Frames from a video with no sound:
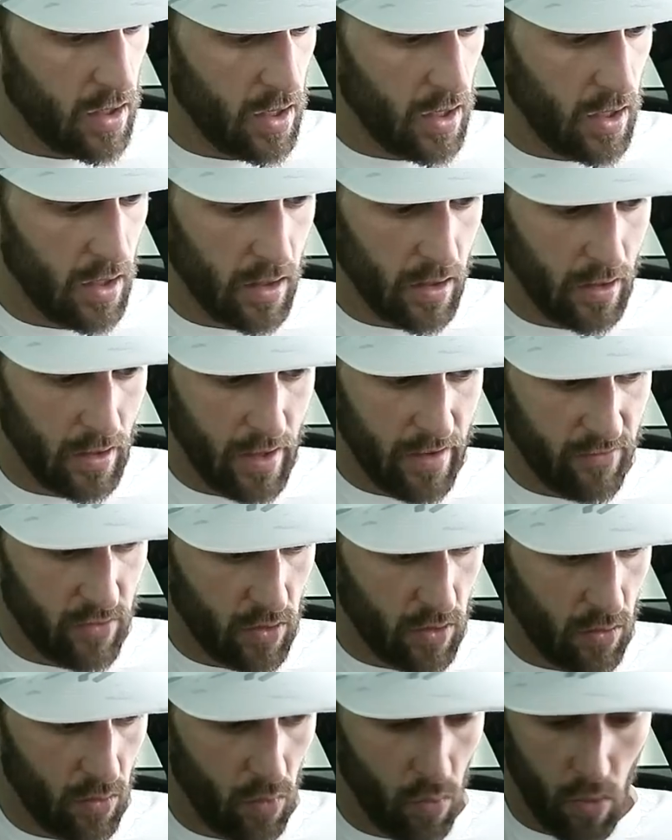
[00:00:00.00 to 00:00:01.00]
uh,
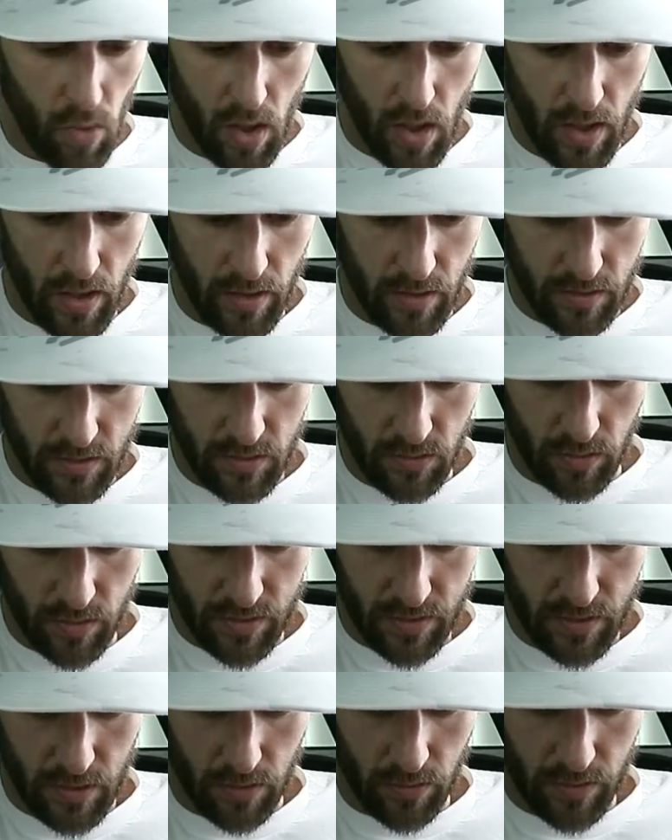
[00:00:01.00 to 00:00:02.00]
level one. So we'll
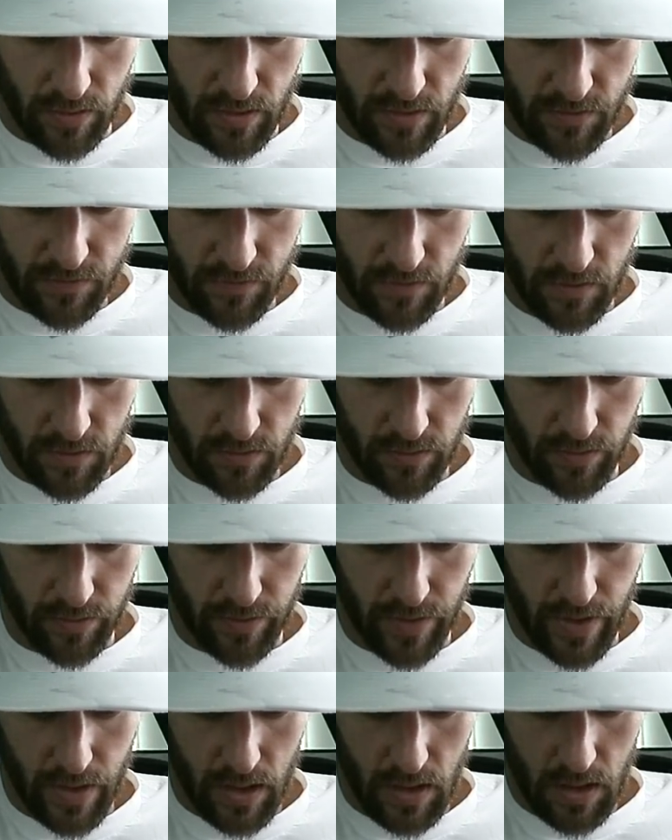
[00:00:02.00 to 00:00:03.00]
start with this first one
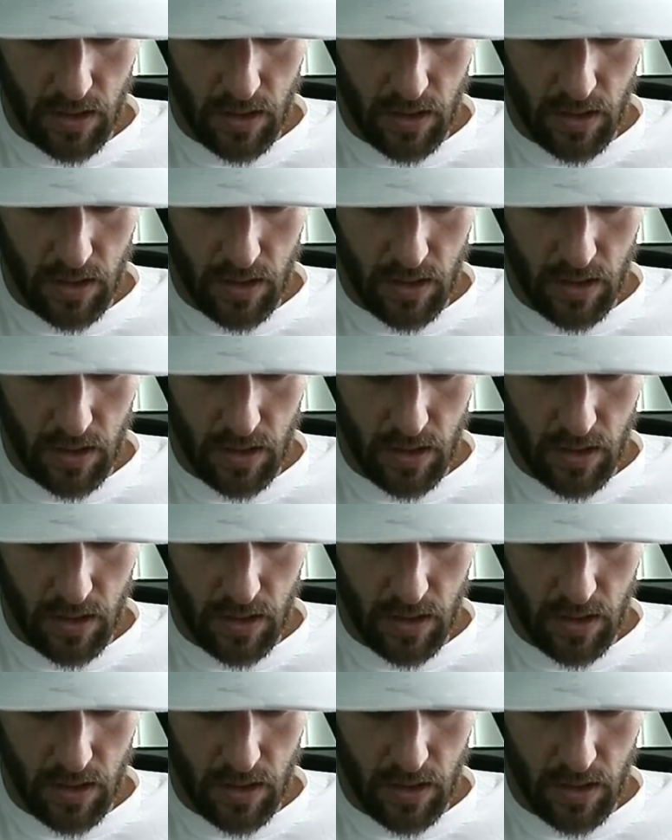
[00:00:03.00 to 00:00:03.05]
right